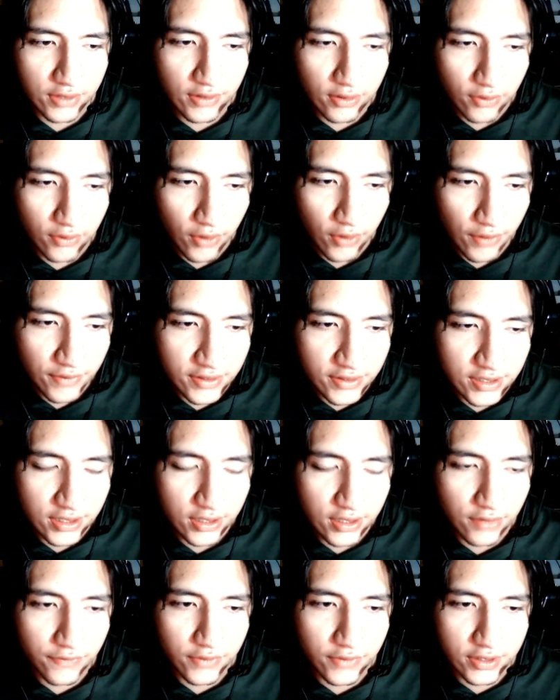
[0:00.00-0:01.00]
coefficient
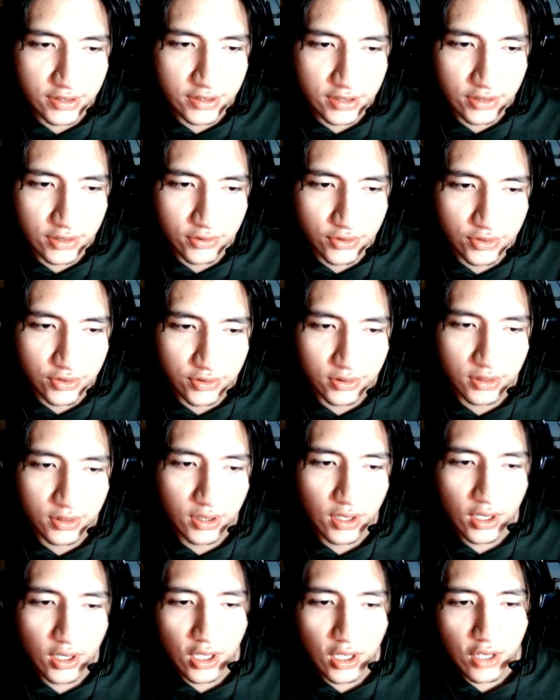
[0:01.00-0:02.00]
of restitution,
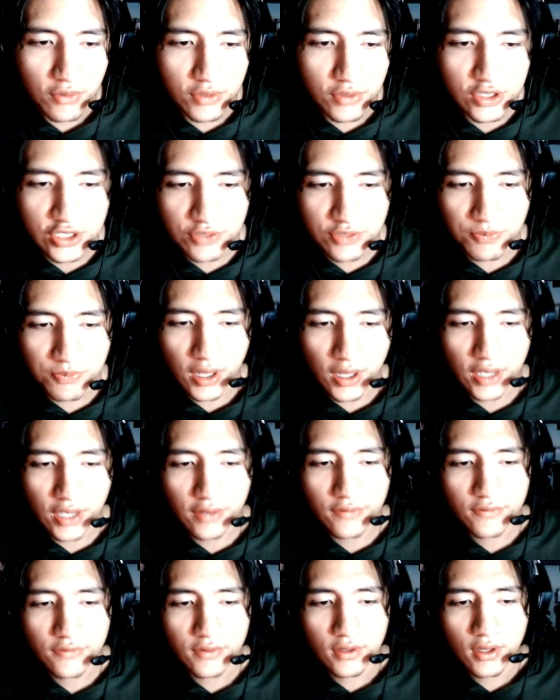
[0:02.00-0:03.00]
which
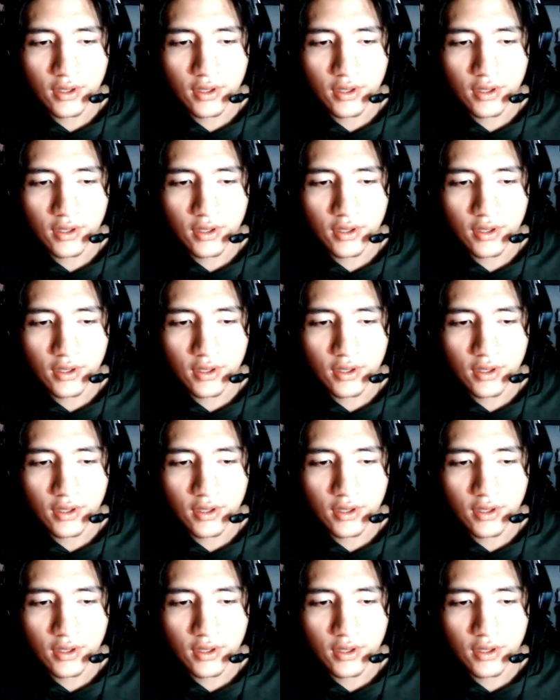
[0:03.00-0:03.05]
plays